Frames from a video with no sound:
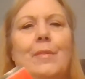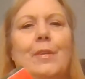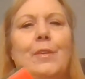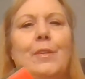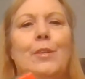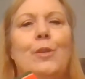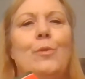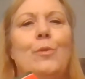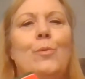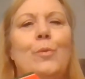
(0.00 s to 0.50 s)

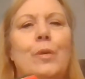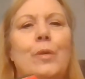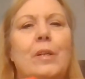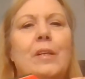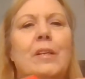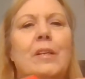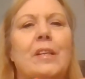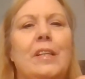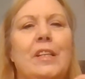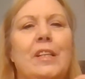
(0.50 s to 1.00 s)
they're
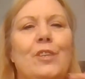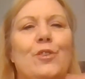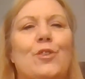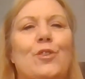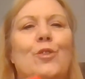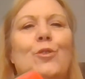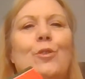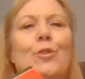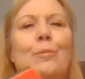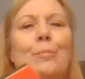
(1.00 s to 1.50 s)
really
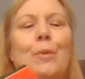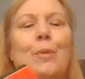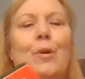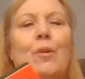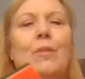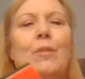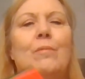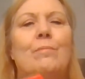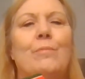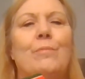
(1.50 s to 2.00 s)

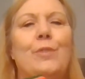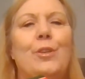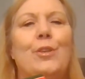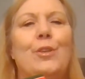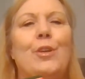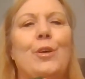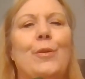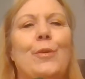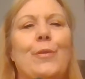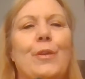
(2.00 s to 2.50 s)
durable. You
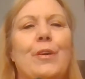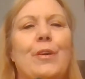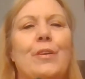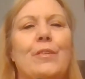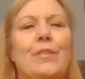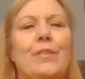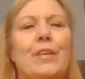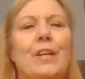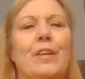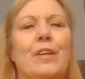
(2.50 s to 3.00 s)
know,
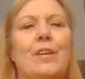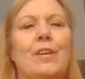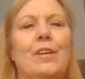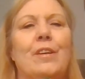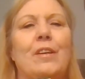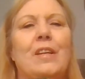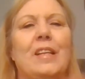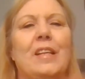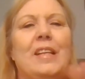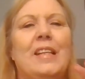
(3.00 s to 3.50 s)
they're,
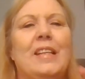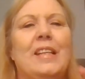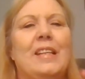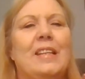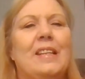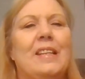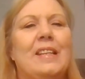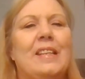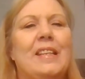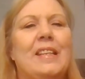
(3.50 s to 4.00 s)
they're
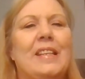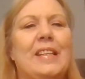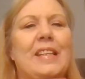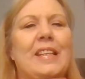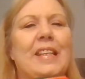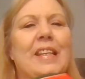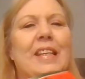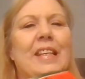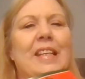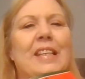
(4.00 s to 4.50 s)

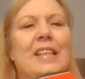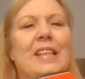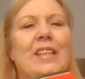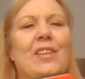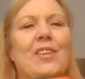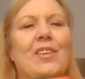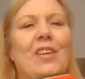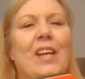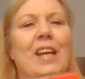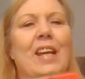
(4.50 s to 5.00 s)
thick,
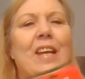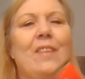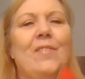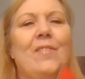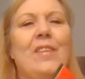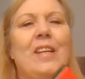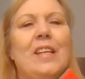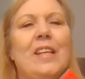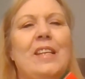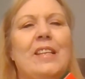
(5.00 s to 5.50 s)
they're
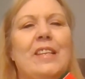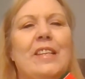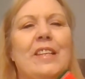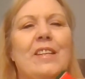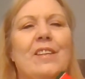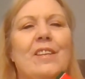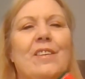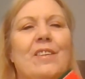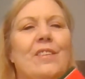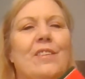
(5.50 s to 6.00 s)
heavy.
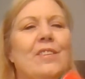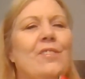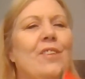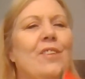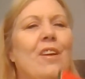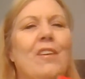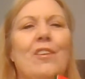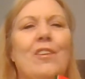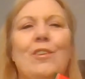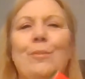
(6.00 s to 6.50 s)
They're they're
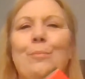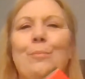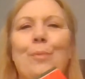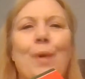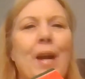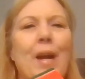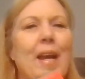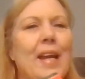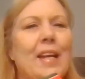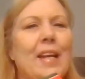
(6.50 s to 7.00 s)
not going to
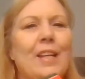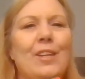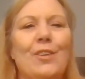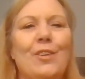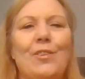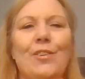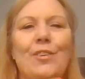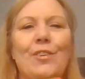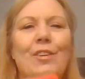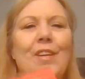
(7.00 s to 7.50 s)
break.
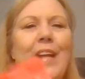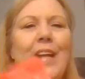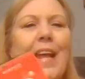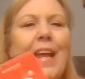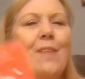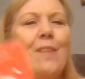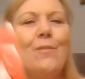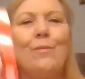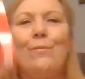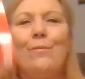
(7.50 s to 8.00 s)
You're going to
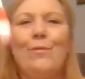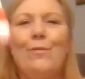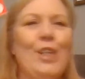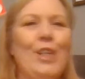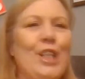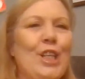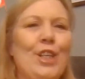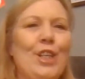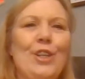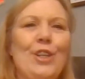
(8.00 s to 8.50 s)
have them for
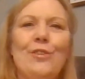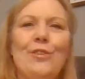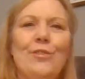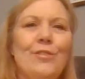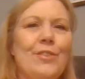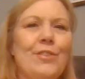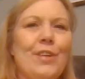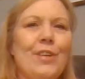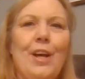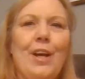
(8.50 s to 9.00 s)

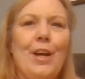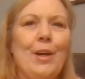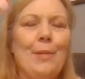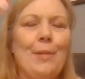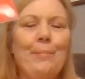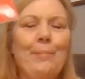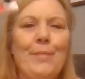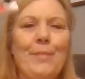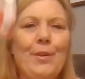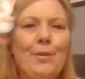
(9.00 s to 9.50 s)
years to
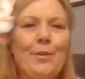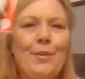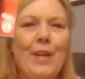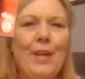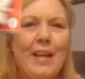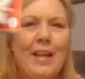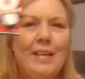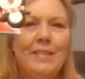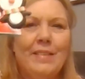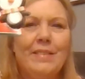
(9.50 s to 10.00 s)
come. They're
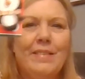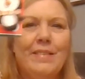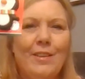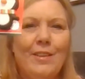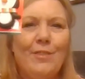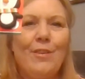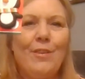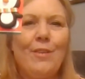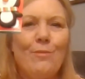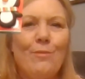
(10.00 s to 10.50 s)
nice.
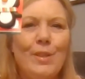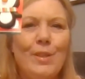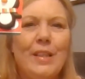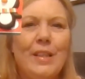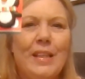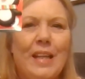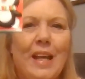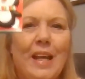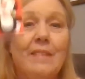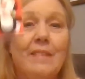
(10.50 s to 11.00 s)
They're
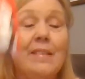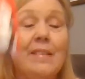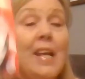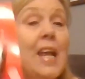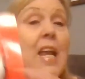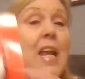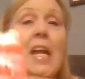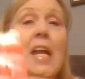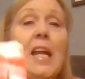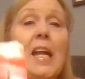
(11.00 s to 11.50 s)
really nice.
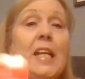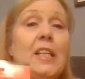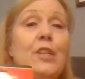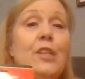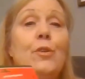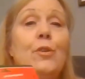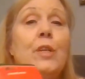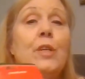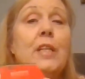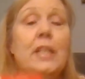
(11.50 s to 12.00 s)
And
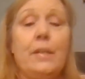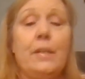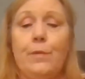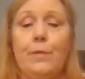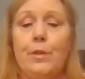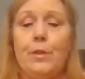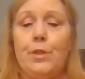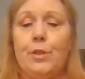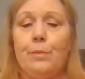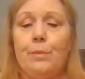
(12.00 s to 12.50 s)
you can
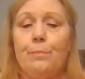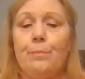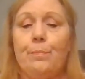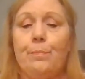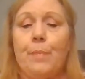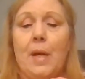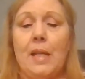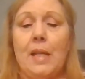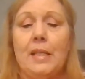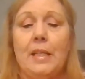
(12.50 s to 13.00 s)
even,
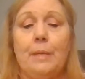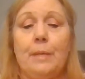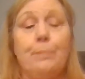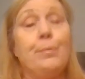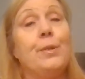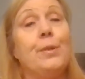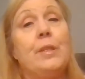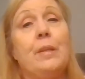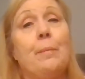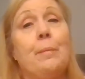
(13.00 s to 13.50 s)
I
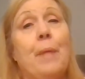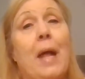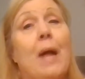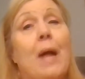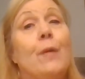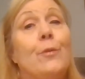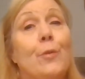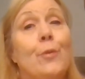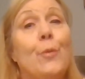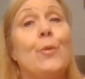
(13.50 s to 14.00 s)
think, put them
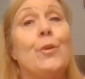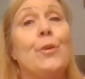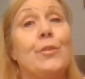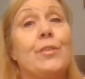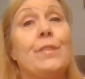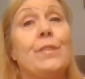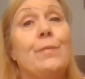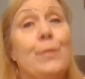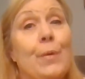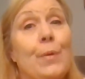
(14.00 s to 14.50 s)

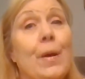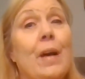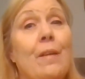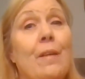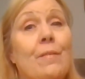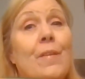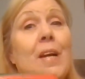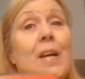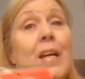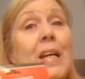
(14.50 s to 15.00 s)
outdoors if you have,